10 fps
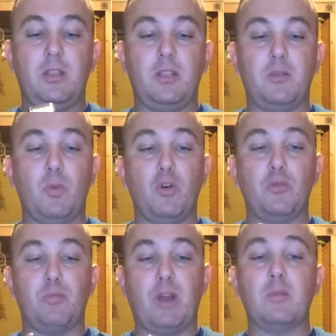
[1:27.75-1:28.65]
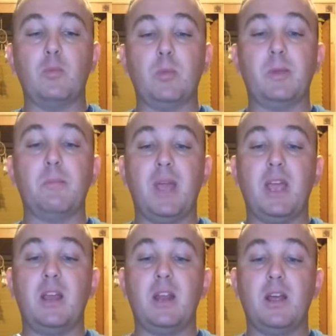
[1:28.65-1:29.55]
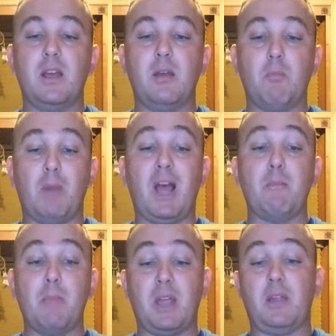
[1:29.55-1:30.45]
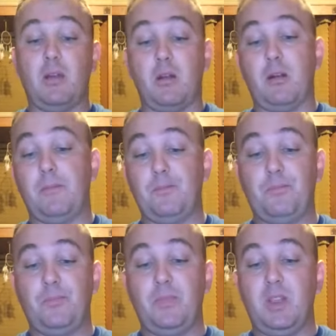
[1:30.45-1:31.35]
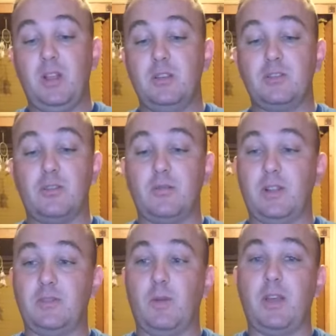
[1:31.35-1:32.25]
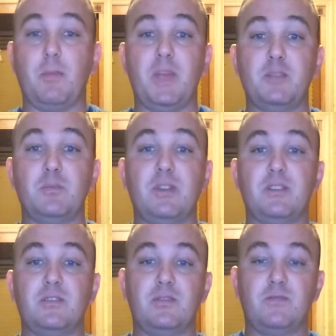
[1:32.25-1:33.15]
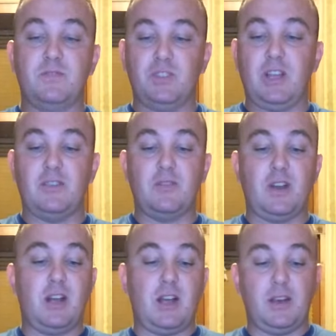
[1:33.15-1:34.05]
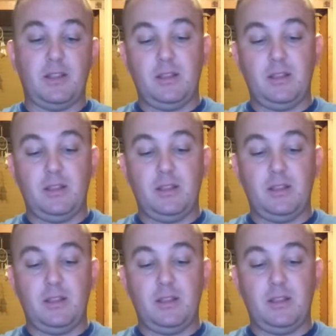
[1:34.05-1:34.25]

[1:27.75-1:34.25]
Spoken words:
They're both probably made by MEC-GAR, so that's why the base plate slides right on.